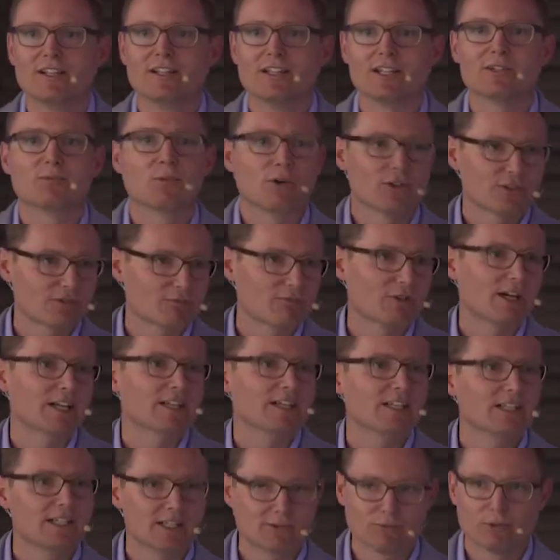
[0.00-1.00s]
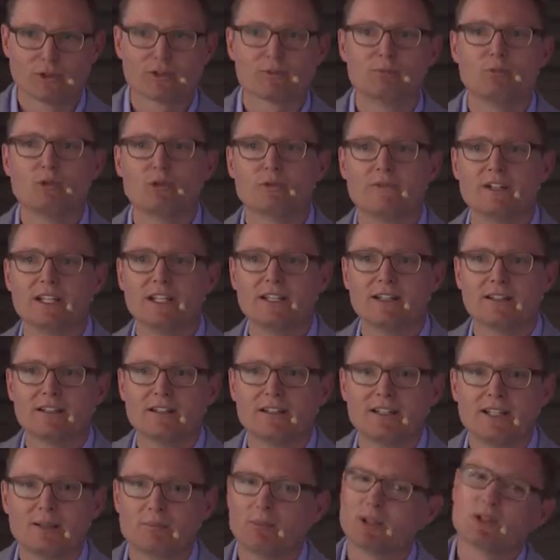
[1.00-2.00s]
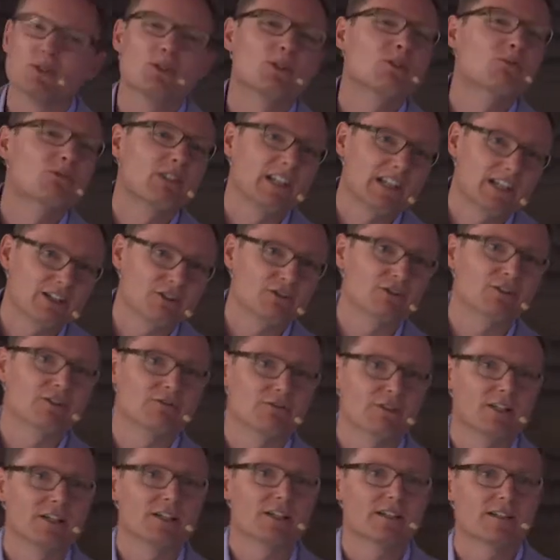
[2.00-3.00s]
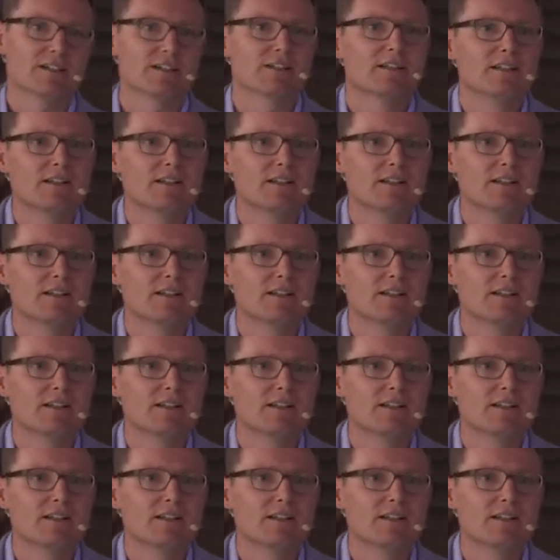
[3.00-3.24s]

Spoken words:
It was running, it was moving, but not really good, right?